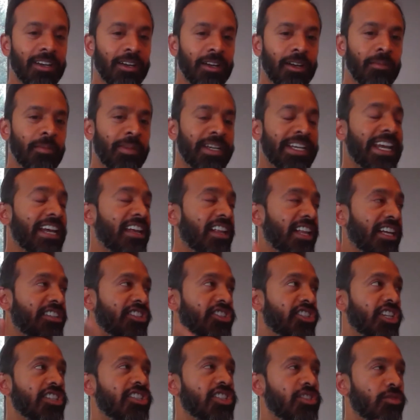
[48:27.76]
Mikhail, I
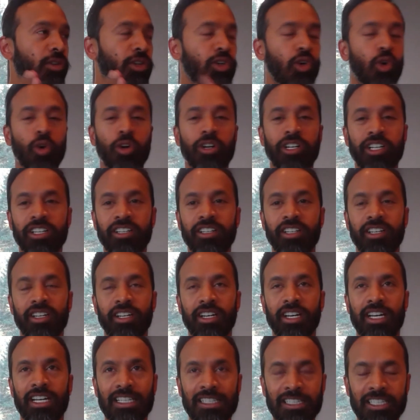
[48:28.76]
just recorded
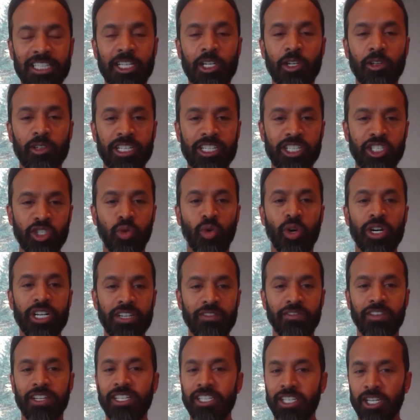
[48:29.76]
literally 20
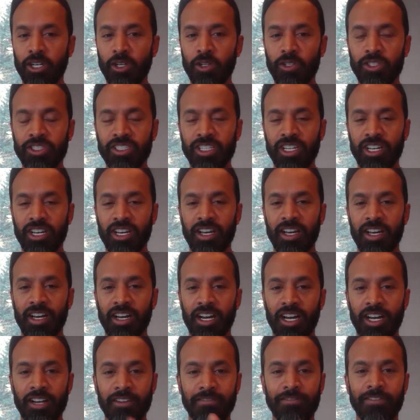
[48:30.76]
videos
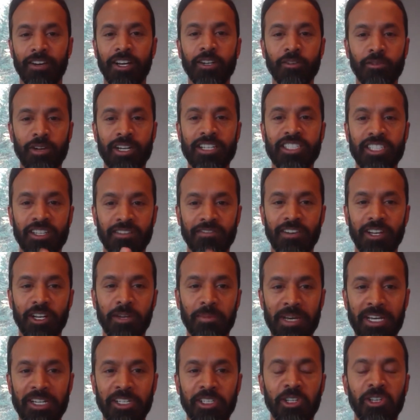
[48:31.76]
on fundraising
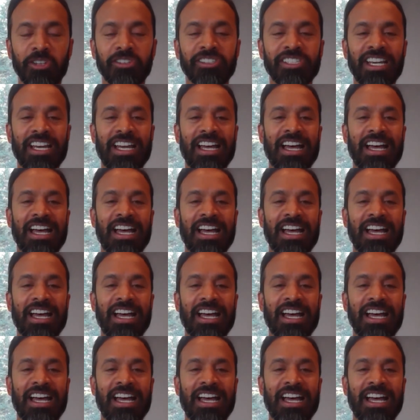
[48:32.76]
fundamentals.